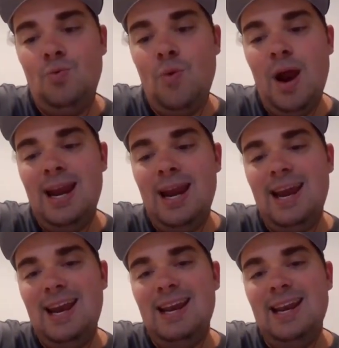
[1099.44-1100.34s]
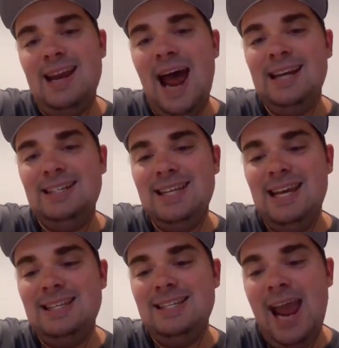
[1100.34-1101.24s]
winning
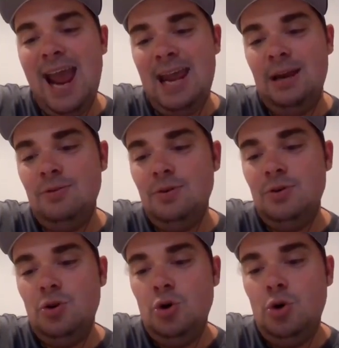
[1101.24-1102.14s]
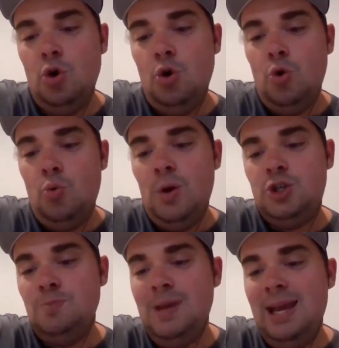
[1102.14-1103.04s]
19-8,
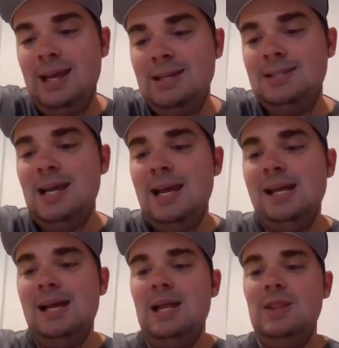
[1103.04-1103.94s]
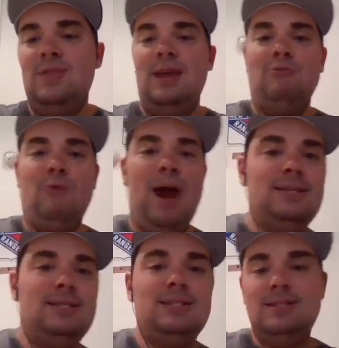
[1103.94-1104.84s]
which means
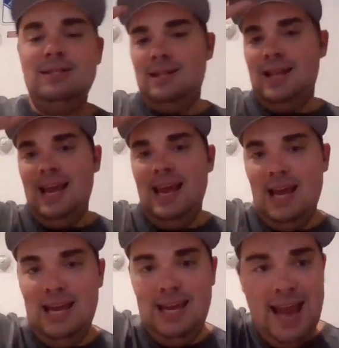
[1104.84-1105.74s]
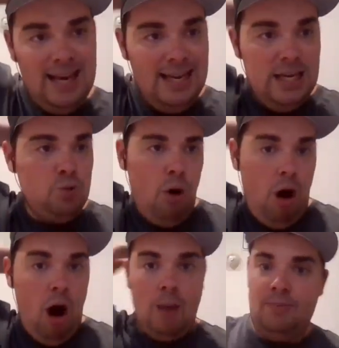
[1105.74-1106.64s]
the Yankees
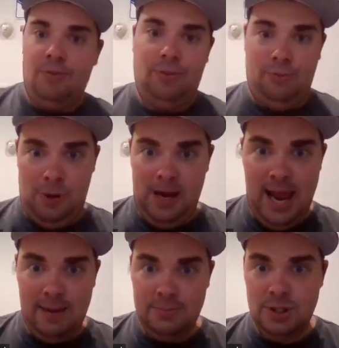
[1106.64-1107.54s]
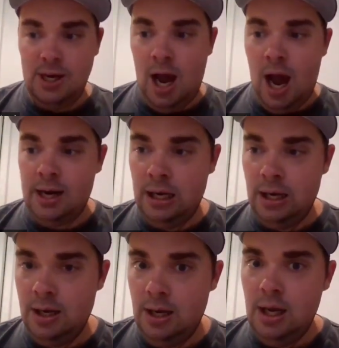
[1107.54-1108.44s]
were up 3-0.
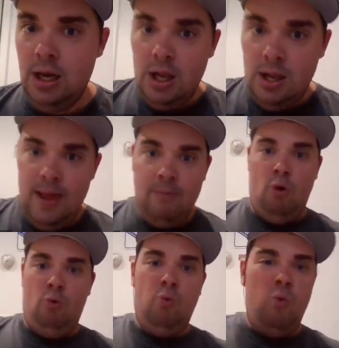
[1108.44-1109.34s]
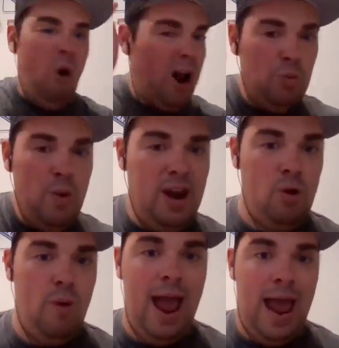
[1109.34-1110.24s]
They were 1 win
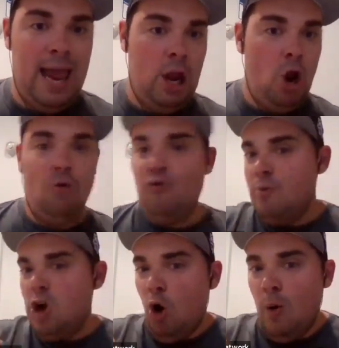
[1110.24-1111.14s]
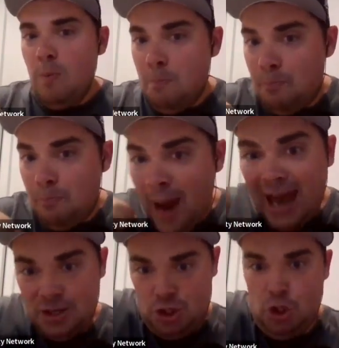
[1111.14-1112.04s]
away from going
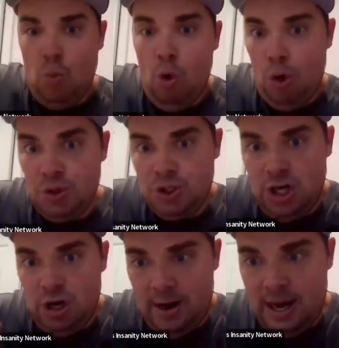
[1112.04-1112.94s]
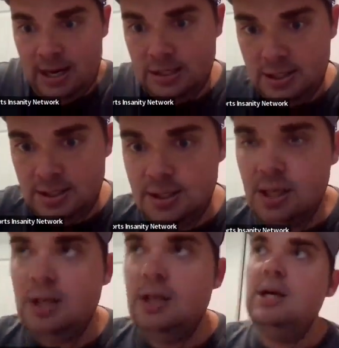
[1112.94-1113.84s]
back to the World
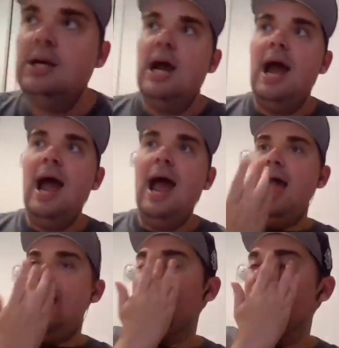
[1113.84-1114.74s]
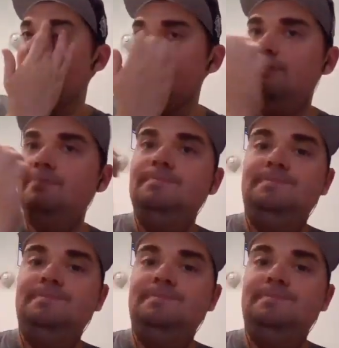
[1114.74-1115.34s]
Series. And